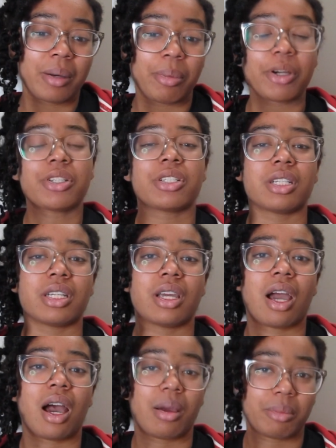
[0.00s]

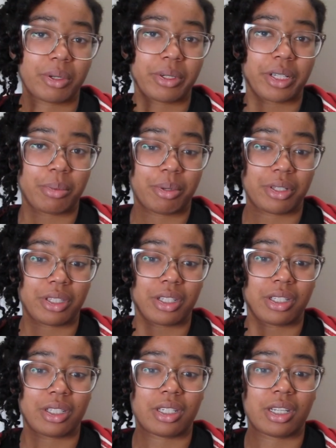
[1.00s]
Personally, I'm going to put
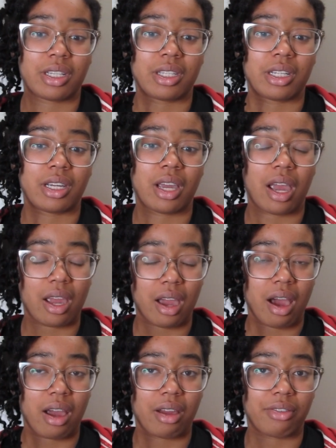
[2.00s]
this in the A
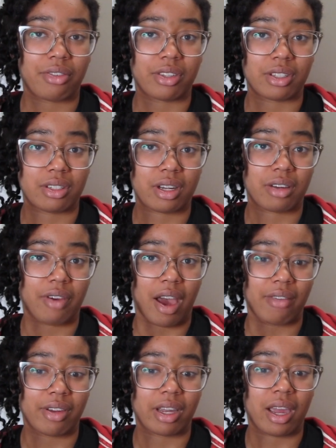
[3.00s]
I for the sake of
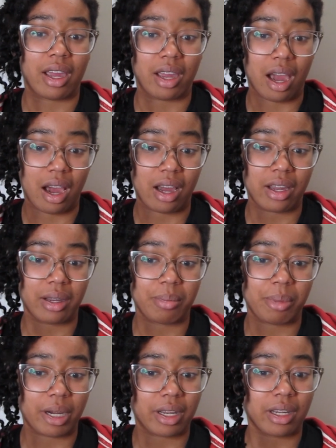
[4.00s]
having A I
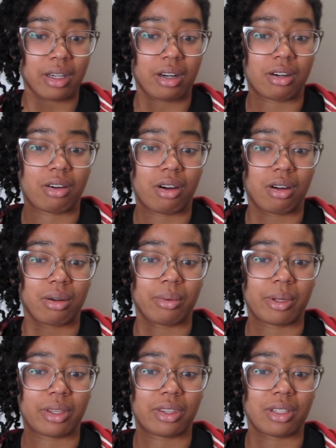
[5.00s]
bucket, along
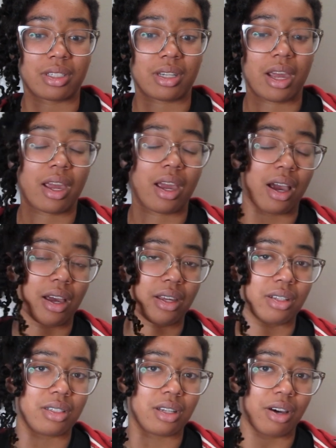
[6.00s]
with this A I
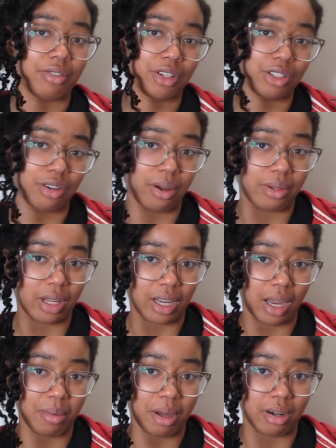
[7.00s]
selfie drone that
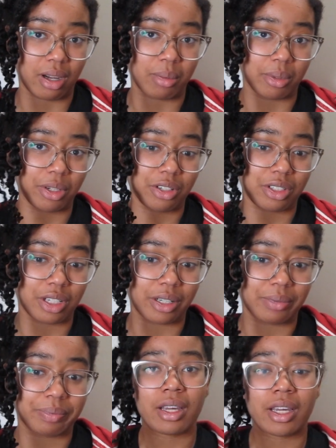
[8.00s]
came out a couple years
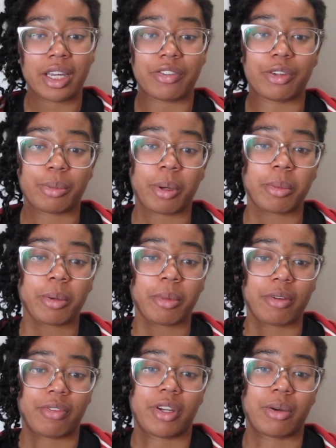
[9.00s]
ago. If you remember
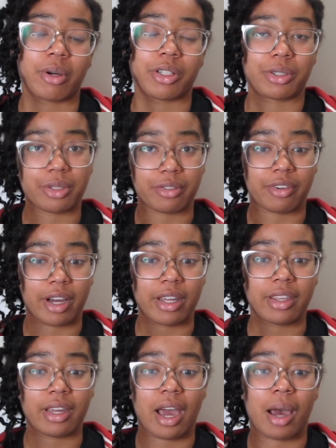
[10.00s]
my video on
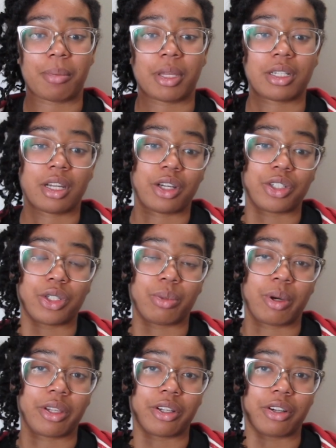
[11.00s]
Truthify, the app that tells you
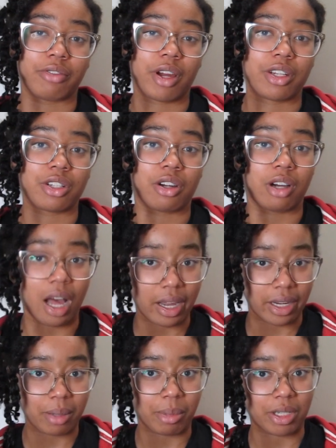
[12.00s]
whether your friends are
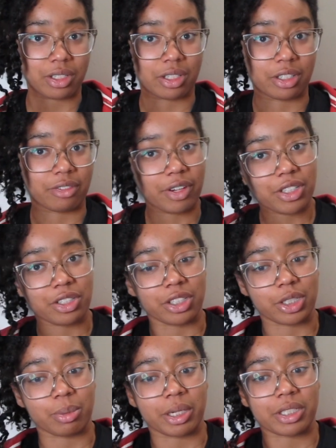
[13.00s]
lying based on their facial
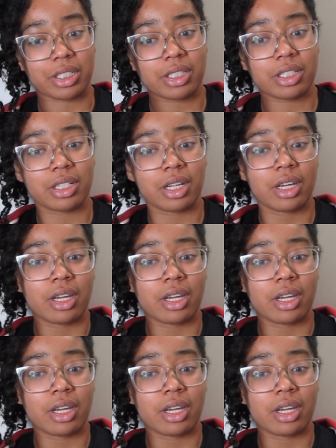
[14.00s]
expressions,